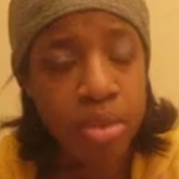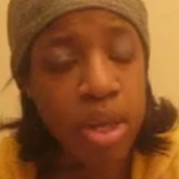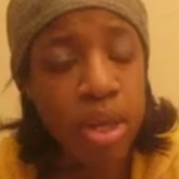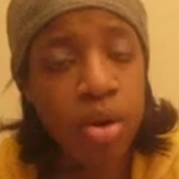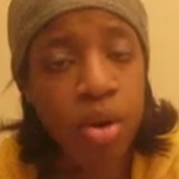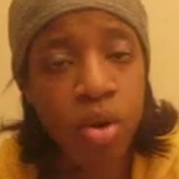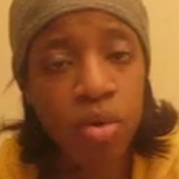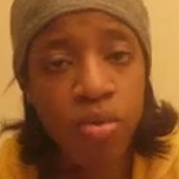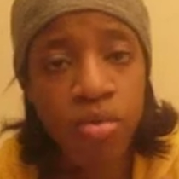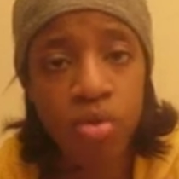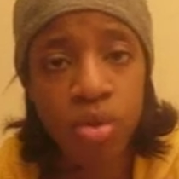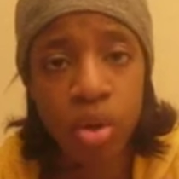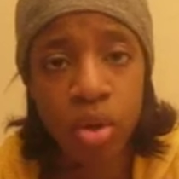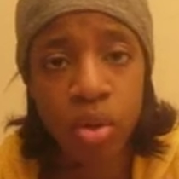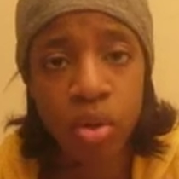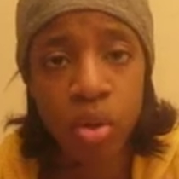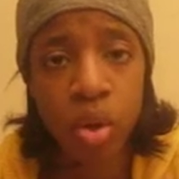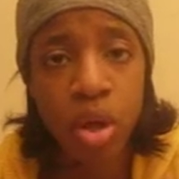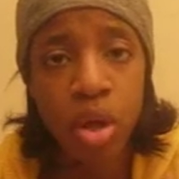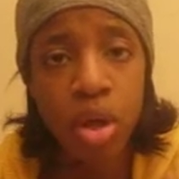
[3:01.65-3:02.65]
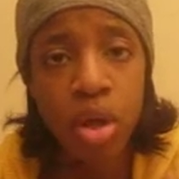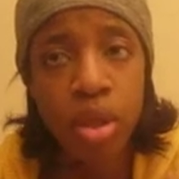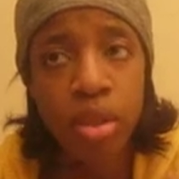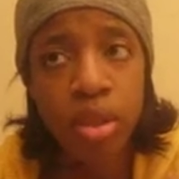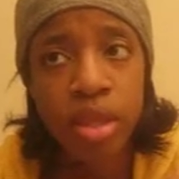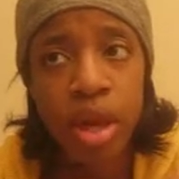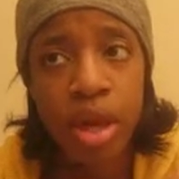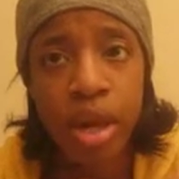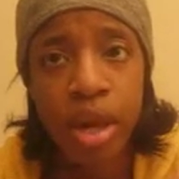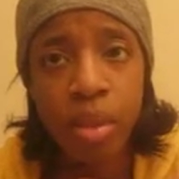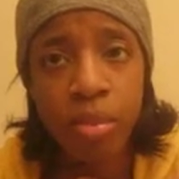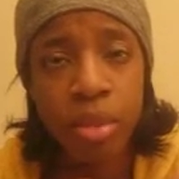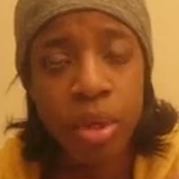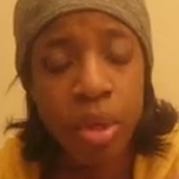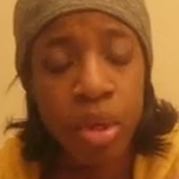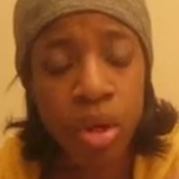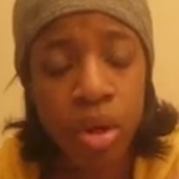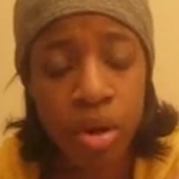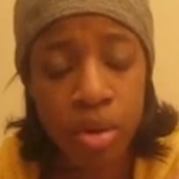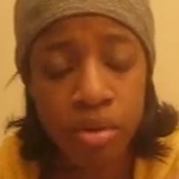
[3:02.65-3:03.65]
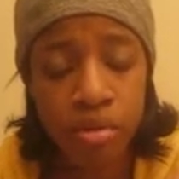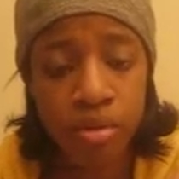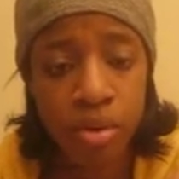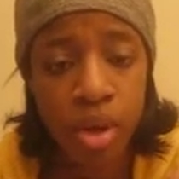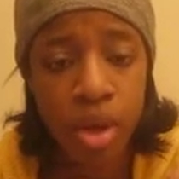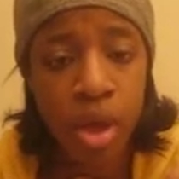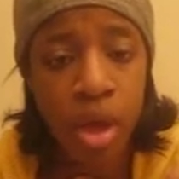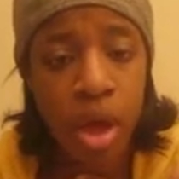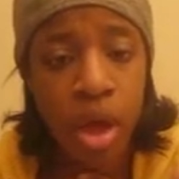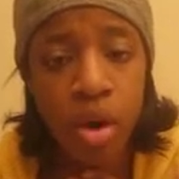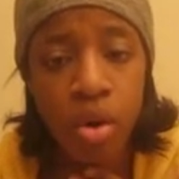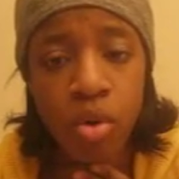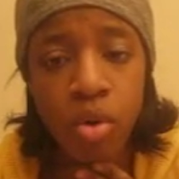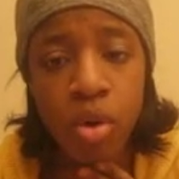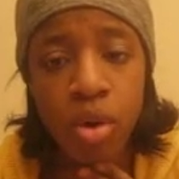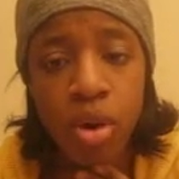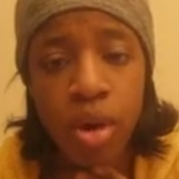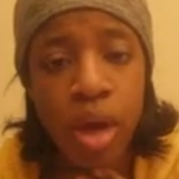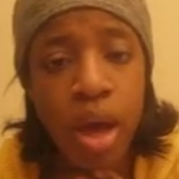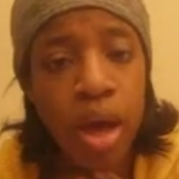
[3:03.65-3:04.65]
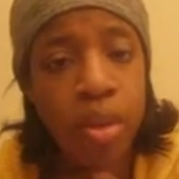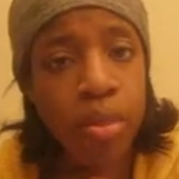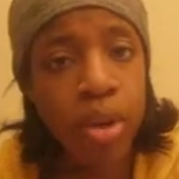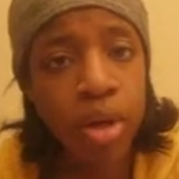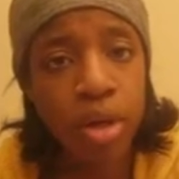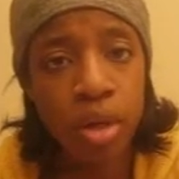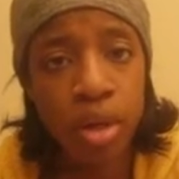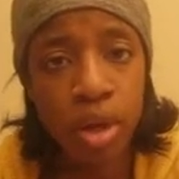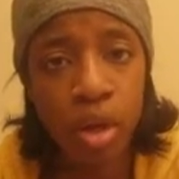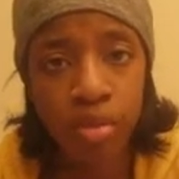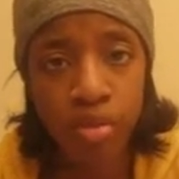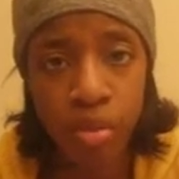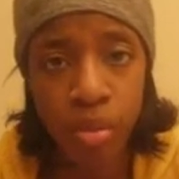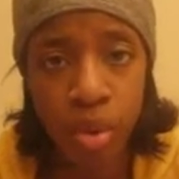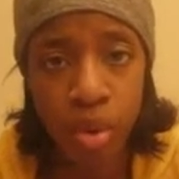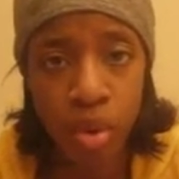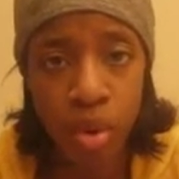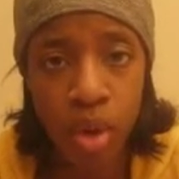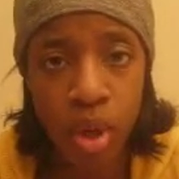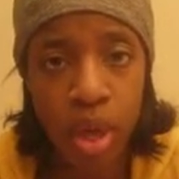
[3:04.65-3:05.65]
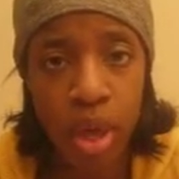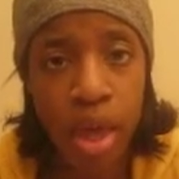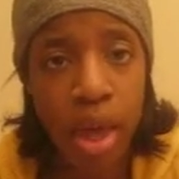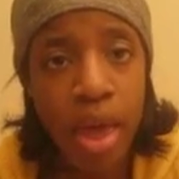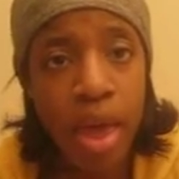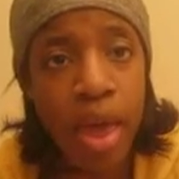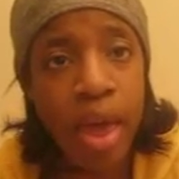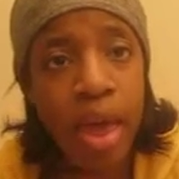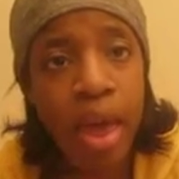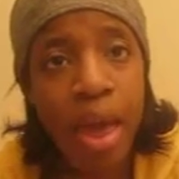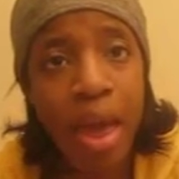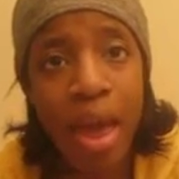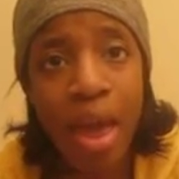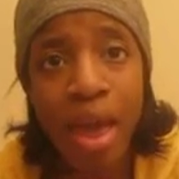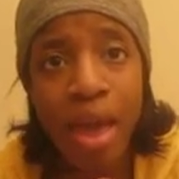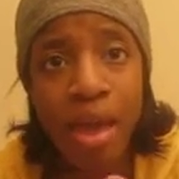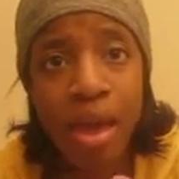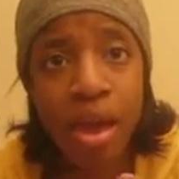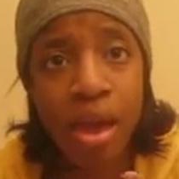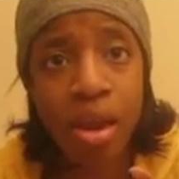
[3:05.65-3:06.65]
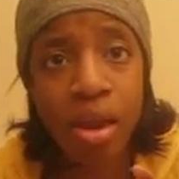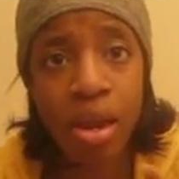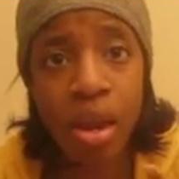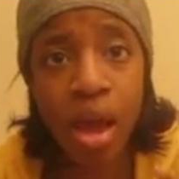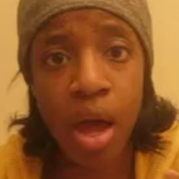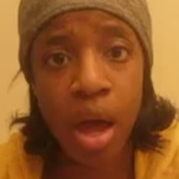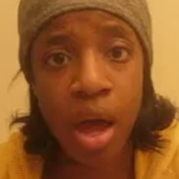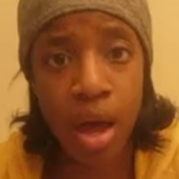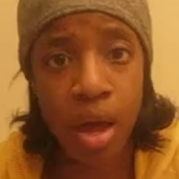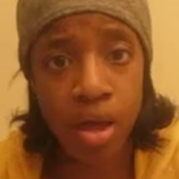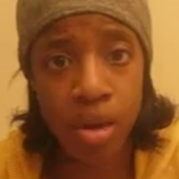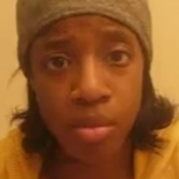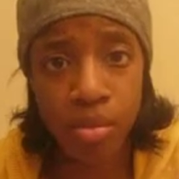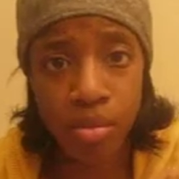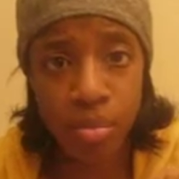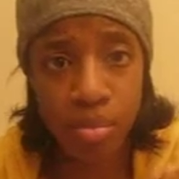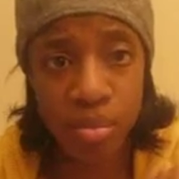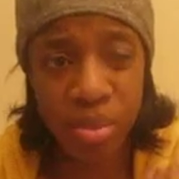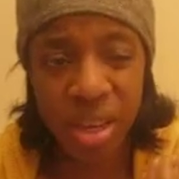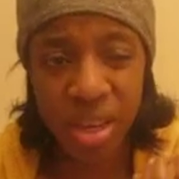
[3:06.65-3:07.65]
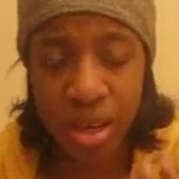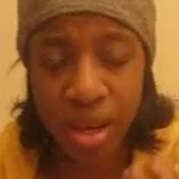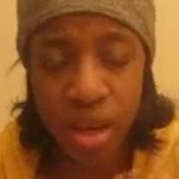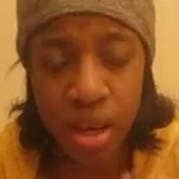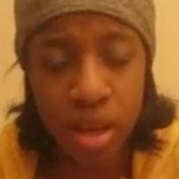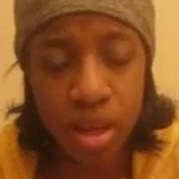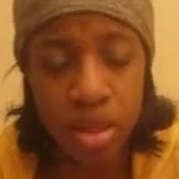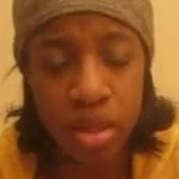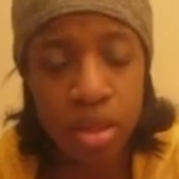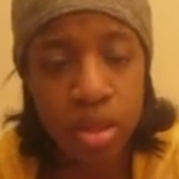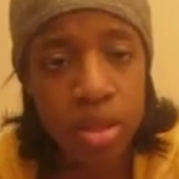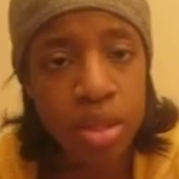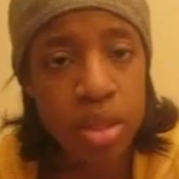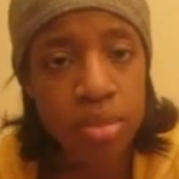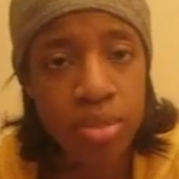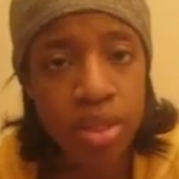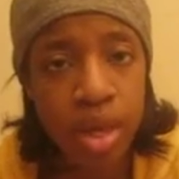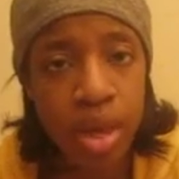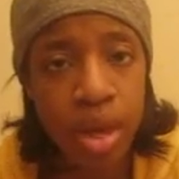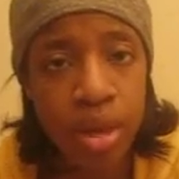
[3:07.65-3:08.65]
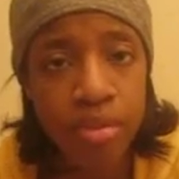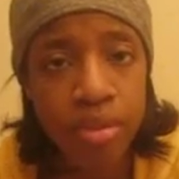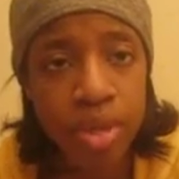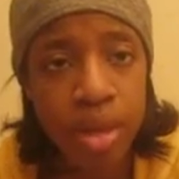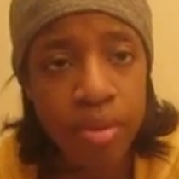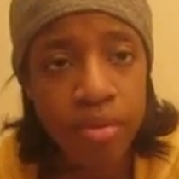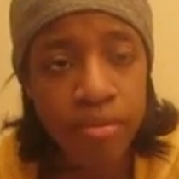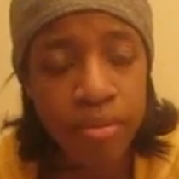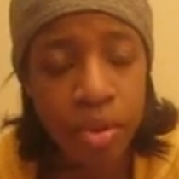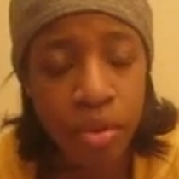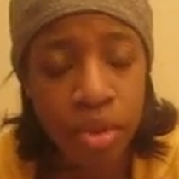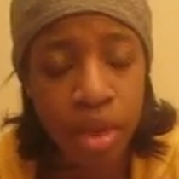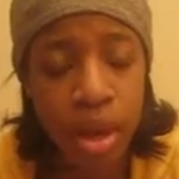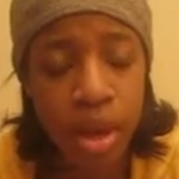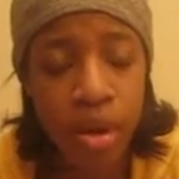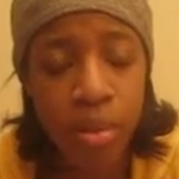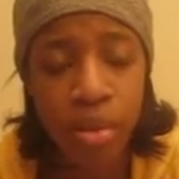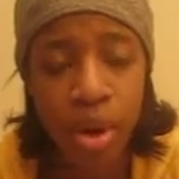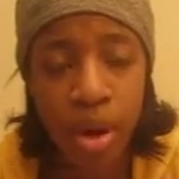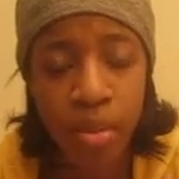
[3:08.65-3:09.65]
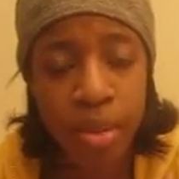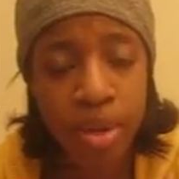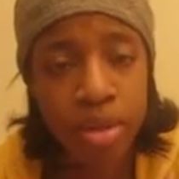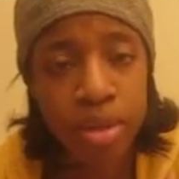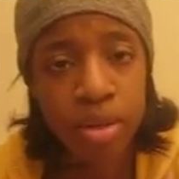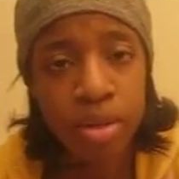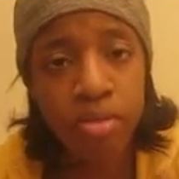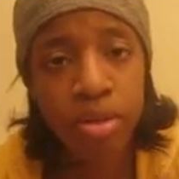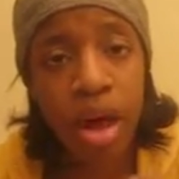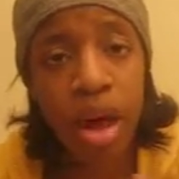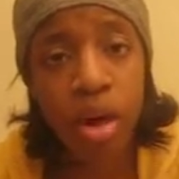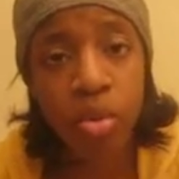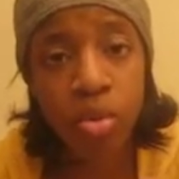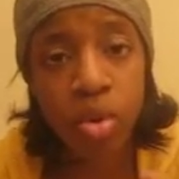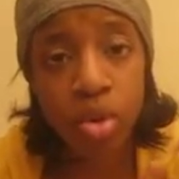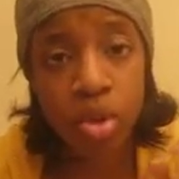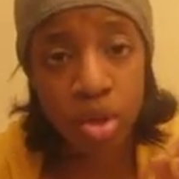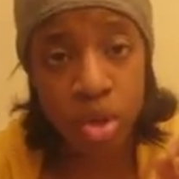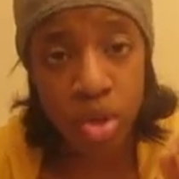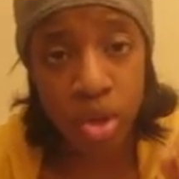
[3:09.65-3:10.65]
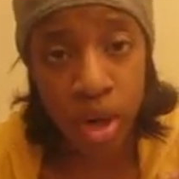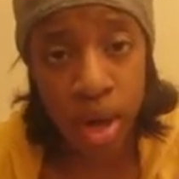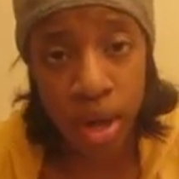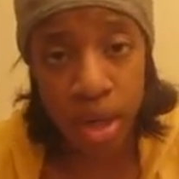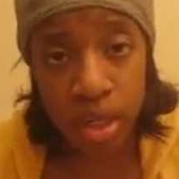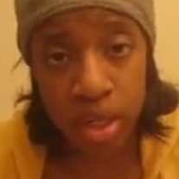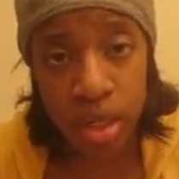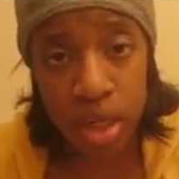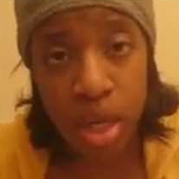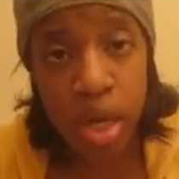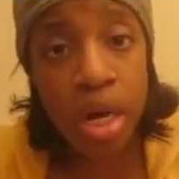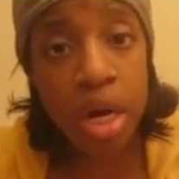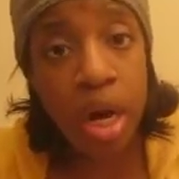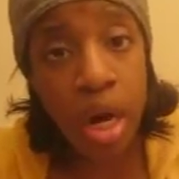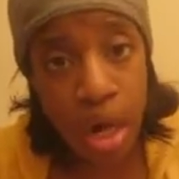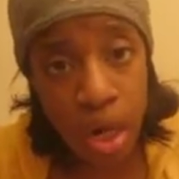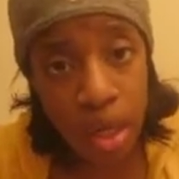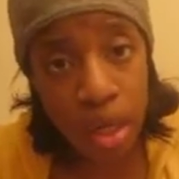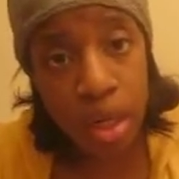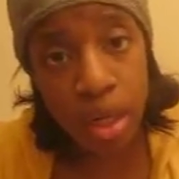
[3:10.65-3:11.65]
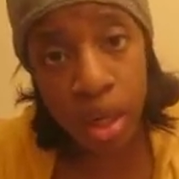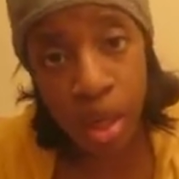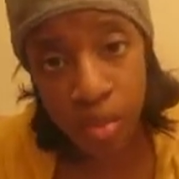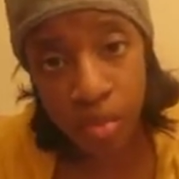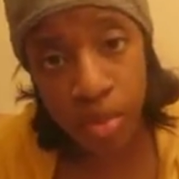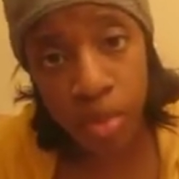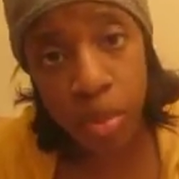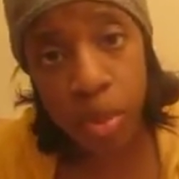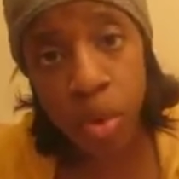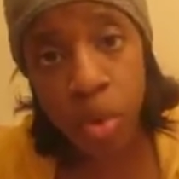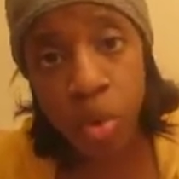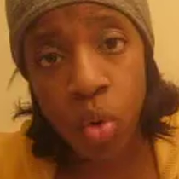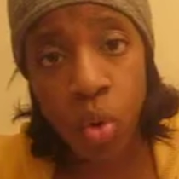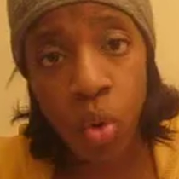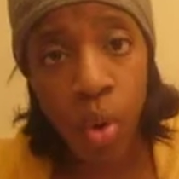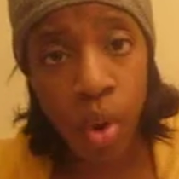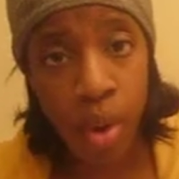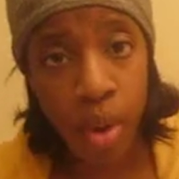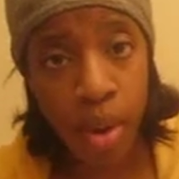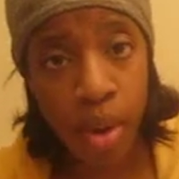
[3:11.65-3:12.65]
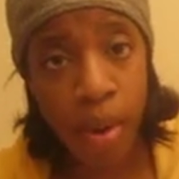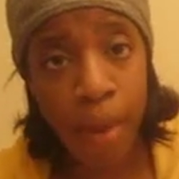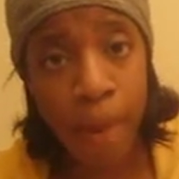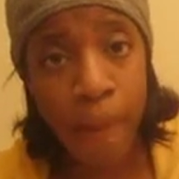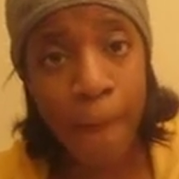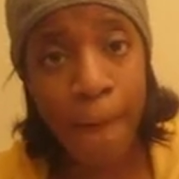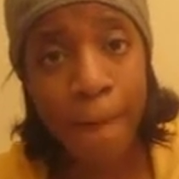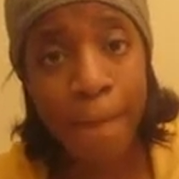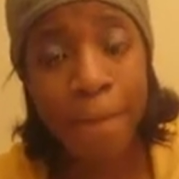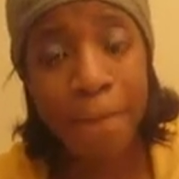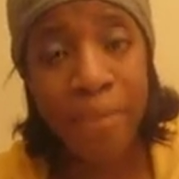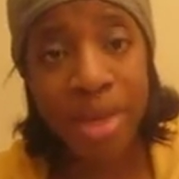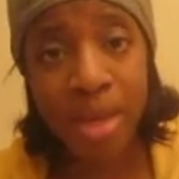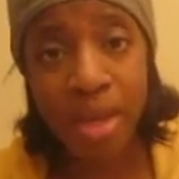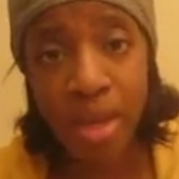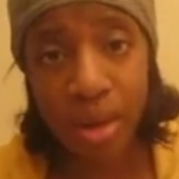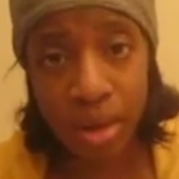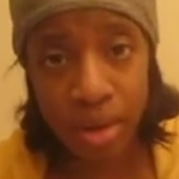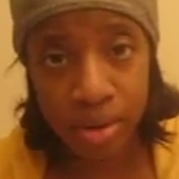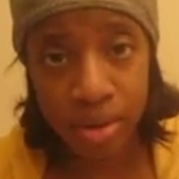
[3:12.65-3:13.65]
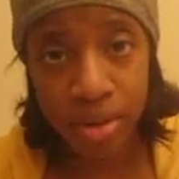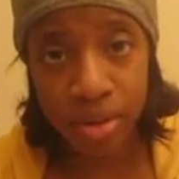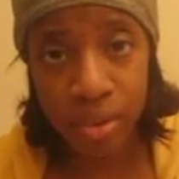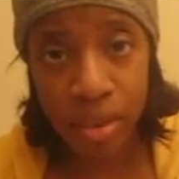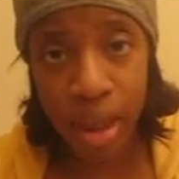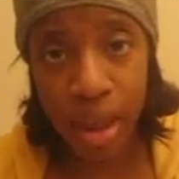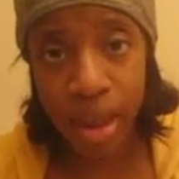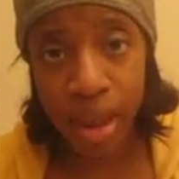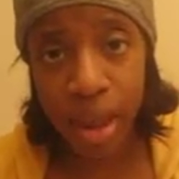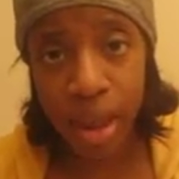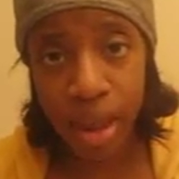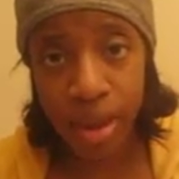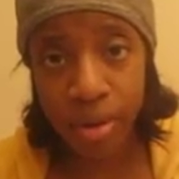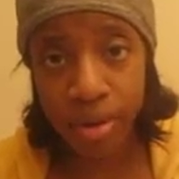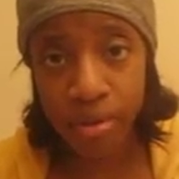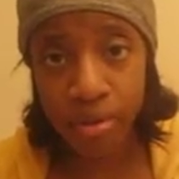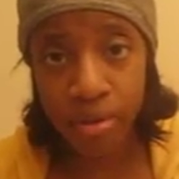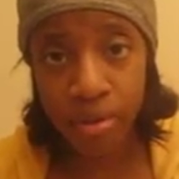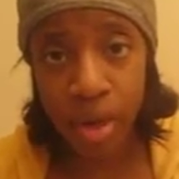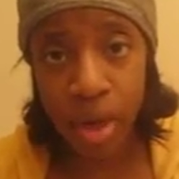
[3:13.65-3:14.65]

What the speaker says: I don't feel that I'm loved, or I'm unlovable. And because sometimes I feel that about myself, I will attract unlovable men into my life